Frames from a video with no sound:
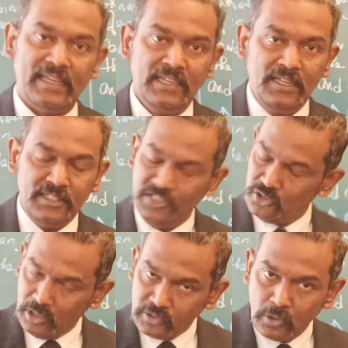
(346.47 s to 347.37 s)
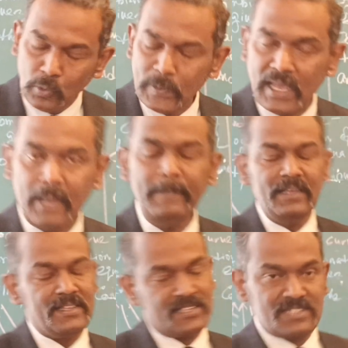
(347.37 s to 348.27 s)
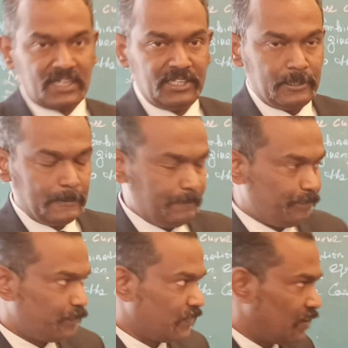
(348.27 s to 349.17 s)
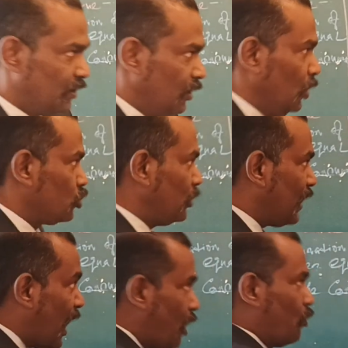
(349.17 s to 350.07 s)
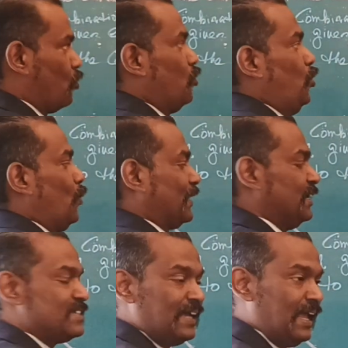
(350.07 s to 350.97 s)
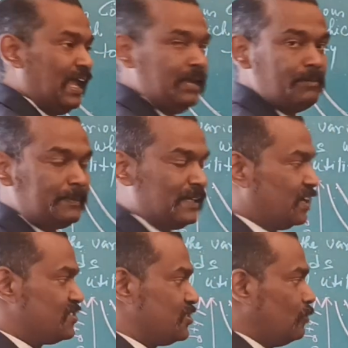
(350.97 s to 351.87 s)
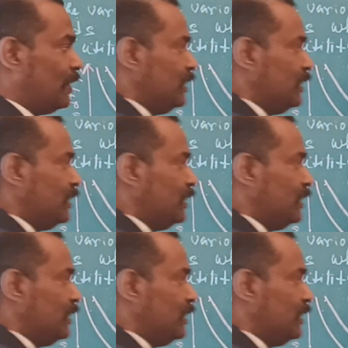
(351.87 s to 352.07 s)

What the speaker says: This also we have studied. So now, what is the aim of the consumer?